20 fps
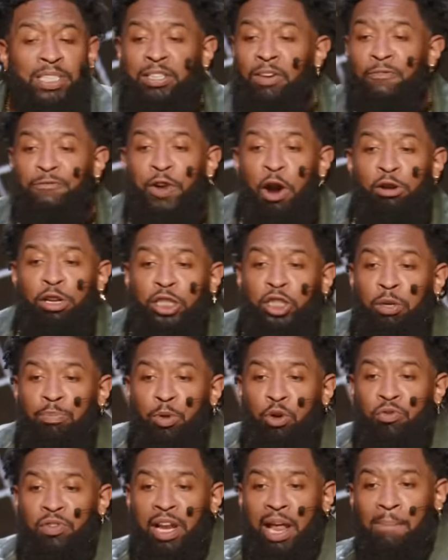some furniture
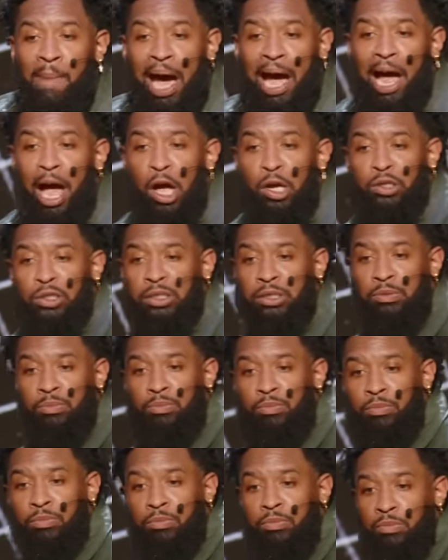moving in my house.
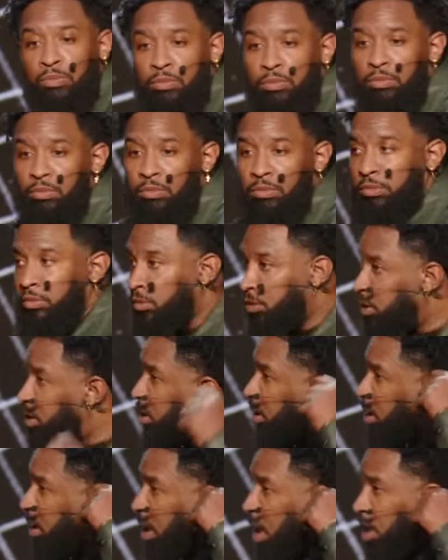
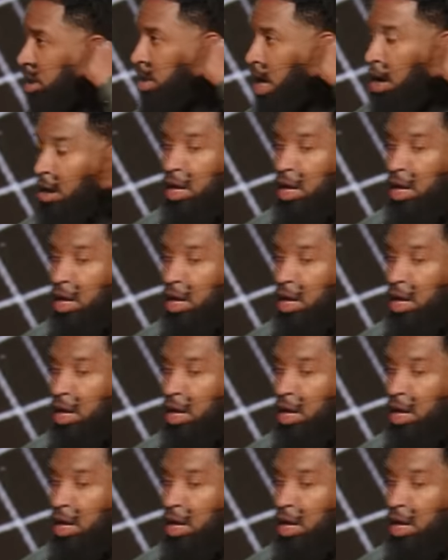No,